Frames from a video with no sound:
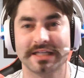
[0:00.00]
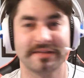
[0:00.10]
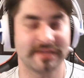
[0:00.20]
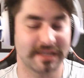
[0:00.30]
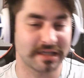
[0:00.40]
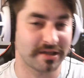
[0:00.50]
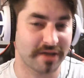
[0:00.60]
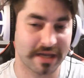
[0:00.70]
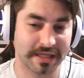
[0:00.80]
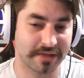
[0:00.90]
than
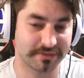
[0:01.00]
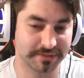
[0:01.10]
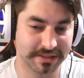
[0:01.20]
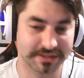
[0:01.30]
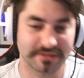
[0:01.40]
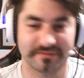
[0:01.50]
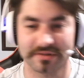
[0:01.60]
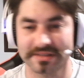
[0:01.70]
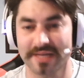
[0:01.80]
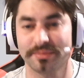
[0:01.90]
any other religion. For
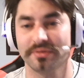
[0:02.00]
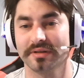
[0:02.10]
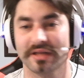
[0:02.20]
example, like